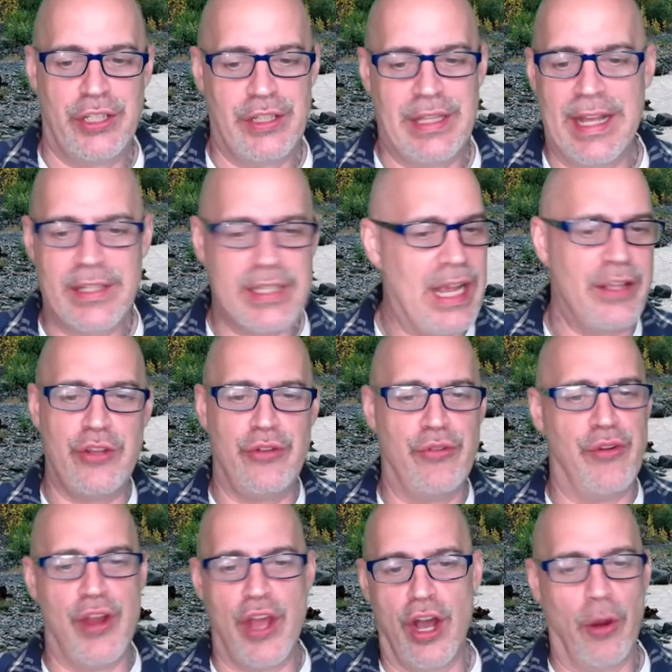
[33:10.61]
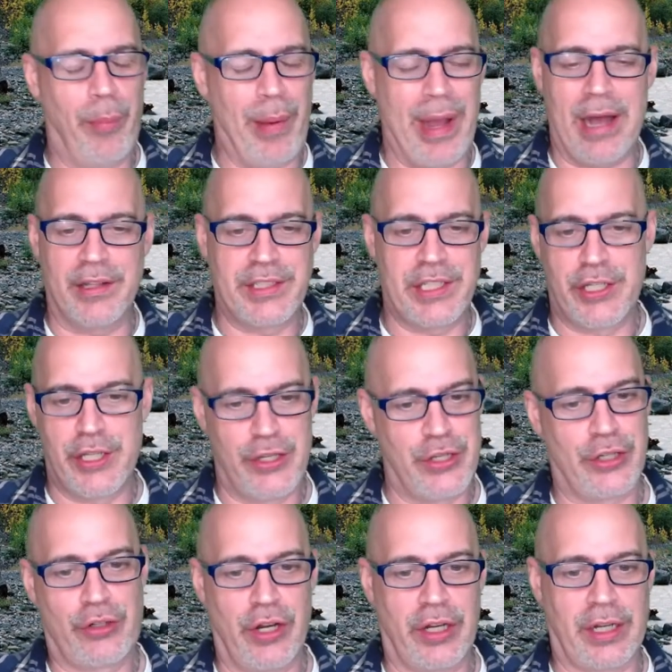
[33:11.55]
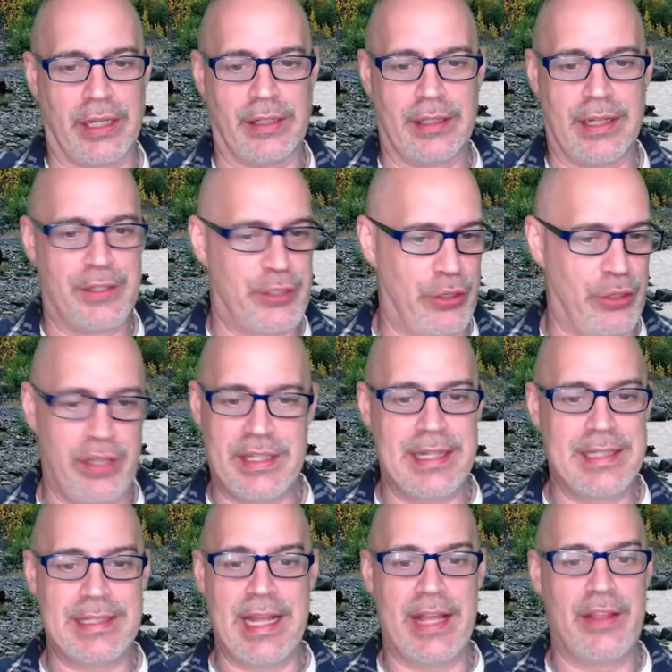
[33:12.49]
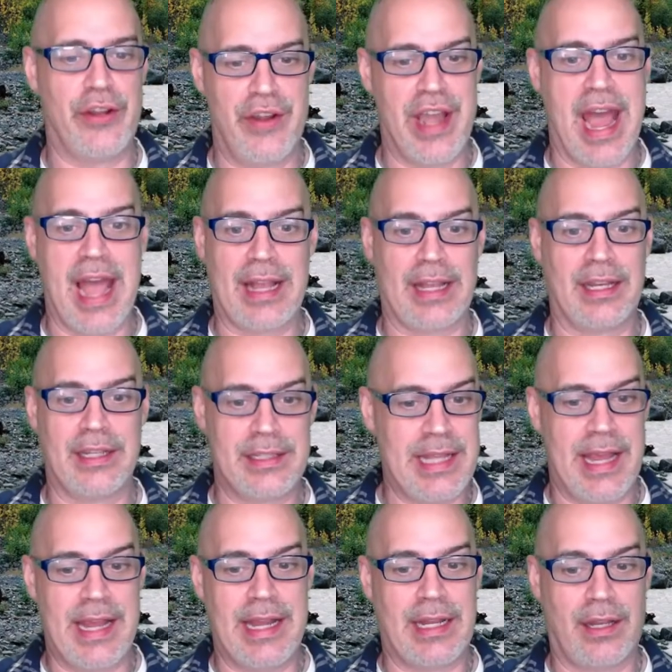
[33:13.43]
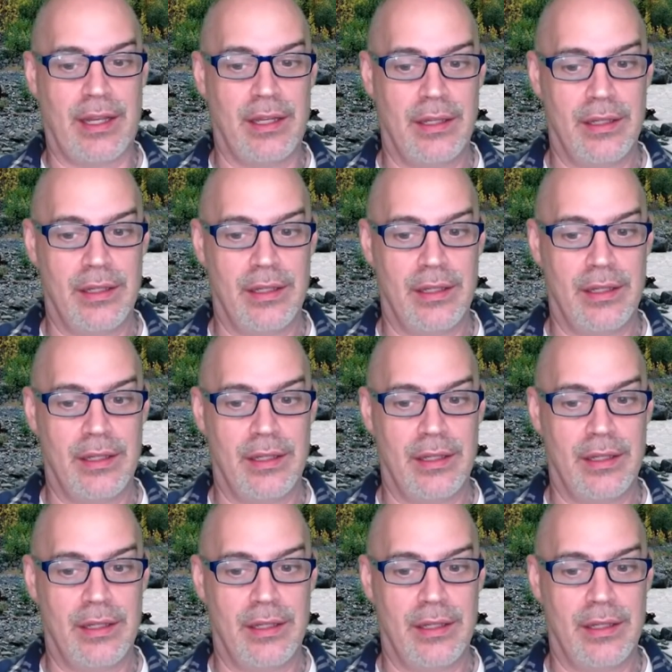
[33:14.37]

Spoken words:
That's how you know politicians are crooked. As soon as they say they're not going to take